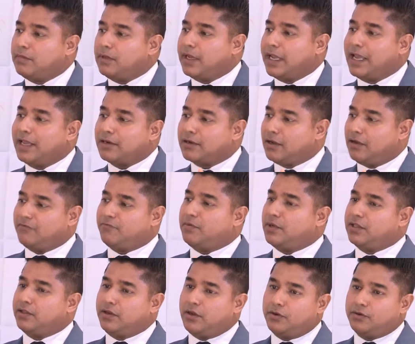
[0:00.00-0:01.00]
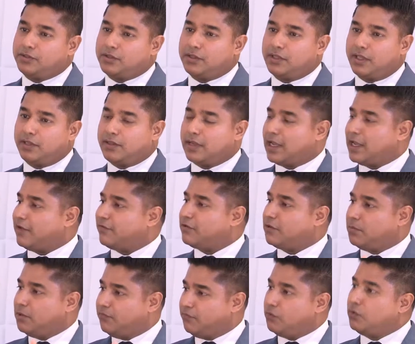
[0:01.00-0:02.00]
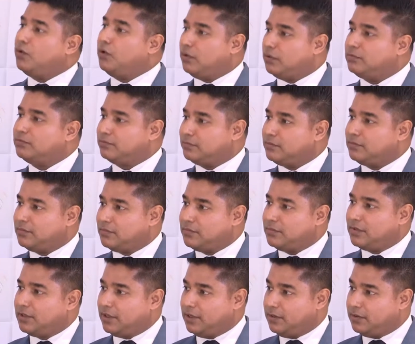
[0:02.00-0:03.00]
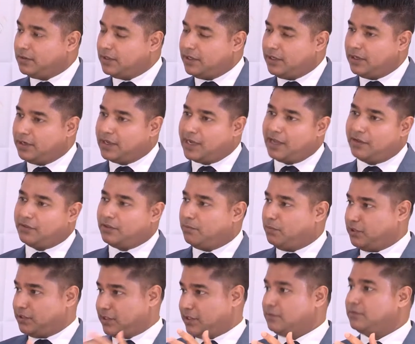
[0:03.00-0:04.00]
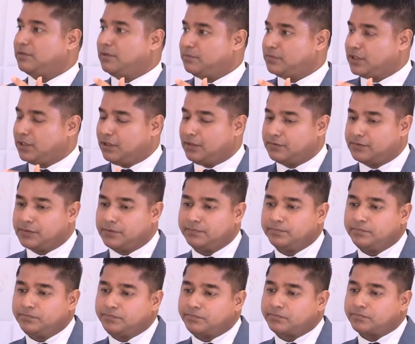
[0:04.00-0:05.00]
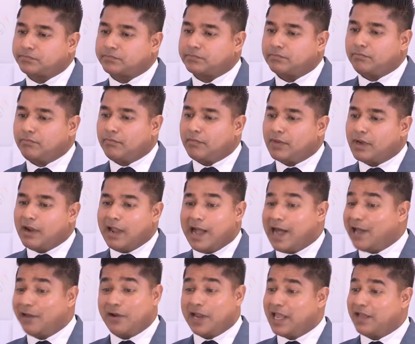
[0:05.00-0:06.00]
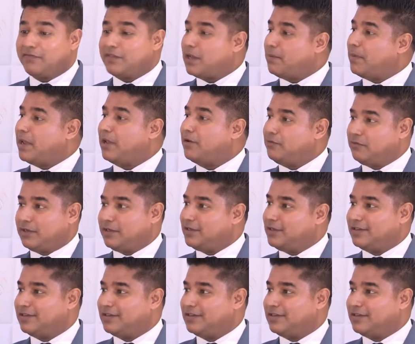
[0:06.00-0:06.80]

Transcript: handcuffed by the notion that they have to be frugal in how they present themselves. I don't have that boundary.